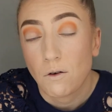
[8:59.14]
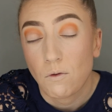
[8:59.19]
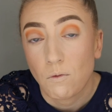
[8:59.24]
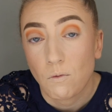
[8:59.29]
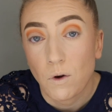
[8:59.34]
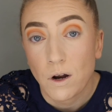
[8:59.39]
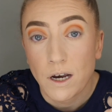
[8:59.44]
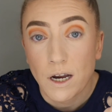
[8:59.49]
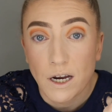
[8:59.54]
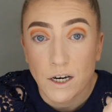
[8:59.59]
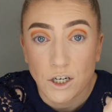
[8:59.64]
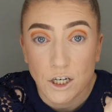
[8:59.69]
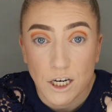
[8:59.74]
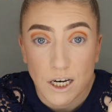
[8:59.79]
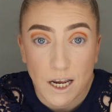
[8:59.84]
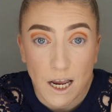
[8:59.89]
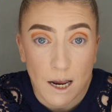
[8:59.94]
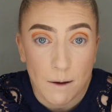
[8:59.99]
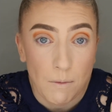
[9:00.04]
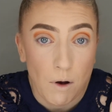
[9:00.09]
One day she
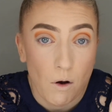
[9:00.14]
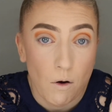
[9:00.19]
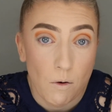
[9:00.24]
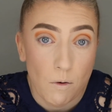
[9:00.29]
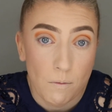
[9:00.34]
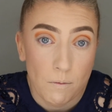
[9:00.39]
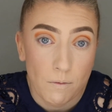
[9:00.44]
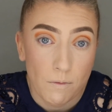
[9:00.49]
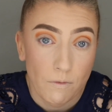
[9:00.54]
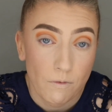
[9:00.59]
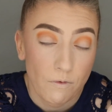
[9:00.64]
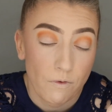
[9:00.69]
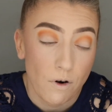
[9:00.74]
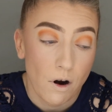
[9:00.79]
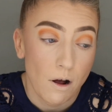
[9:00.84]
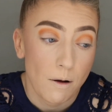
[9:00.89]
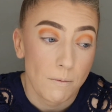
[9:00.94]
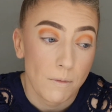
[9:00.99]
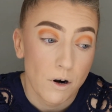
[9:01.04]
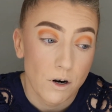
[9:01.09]
came home
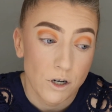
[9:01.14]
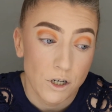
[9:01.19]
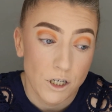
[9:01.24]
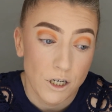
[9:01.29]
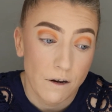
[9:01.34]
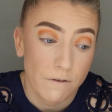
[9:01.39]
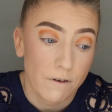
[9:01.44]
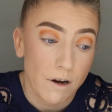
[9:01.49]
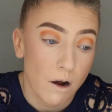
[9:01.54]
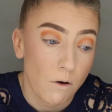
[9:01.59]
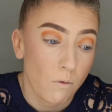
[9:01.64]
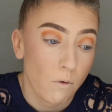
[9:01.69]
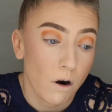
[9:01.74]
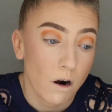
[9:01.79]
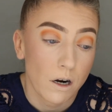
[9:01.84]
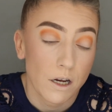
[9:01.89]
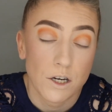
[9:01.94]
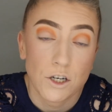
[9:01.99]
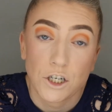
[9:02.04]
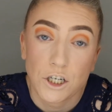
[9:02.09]
from her shift at
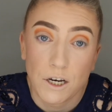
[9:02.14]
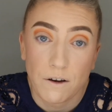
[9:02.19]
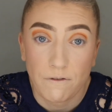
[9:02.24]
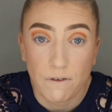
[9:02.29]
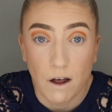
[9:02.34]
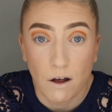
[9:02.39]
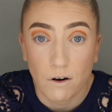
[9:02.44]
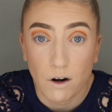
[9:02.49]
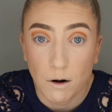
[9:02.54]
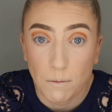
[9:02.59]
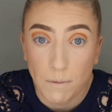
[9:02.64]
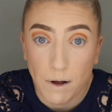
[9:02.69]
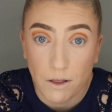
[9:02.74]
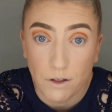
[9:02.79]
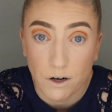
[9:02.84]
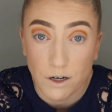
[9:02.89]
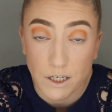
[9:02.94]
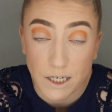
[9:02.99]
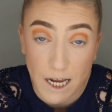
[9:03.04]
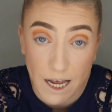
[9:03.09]
work and she found her
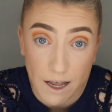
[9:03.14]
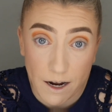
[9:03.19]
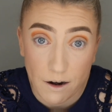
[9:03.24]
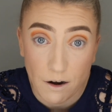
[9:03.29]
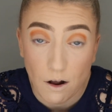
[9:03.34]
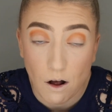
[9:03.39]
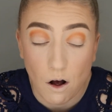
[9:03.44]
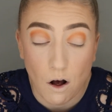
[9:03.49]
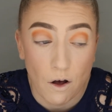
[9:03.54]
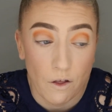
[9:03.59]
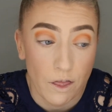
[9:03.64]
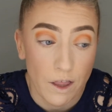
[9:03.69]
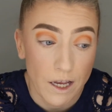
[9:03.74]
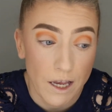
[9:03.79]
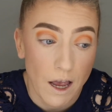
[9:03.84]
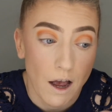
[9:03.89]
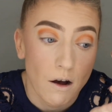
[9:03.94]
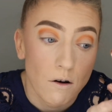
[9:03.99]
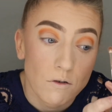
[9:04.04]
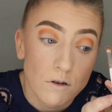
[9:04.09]
mother dead on the
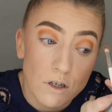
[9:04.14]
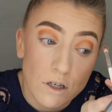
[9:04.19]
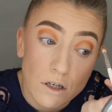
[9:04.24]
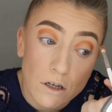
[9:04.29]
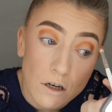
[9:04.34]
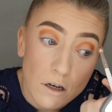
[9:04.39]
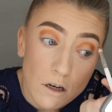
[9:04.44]
couch.